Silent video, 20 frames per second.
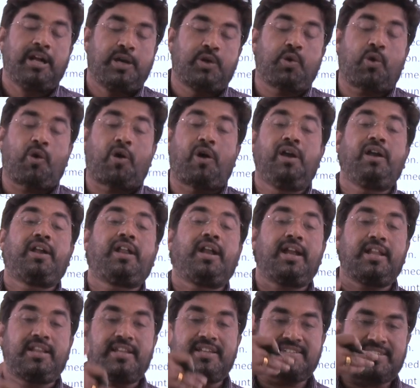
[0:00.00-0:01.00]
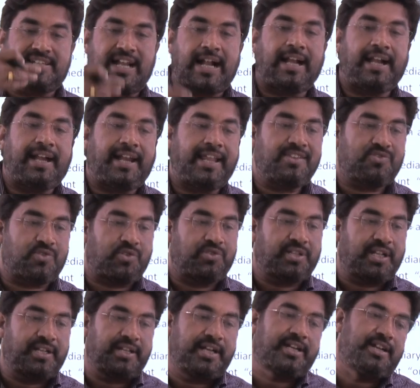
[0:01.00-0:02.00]
to alter the standings on
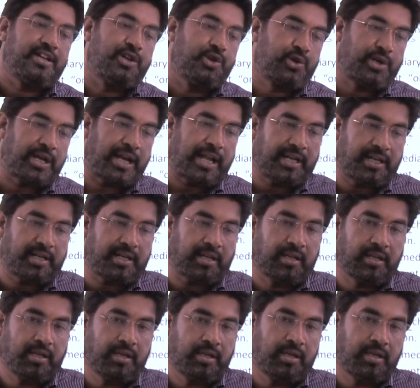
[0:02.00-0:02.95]
the net neutrality.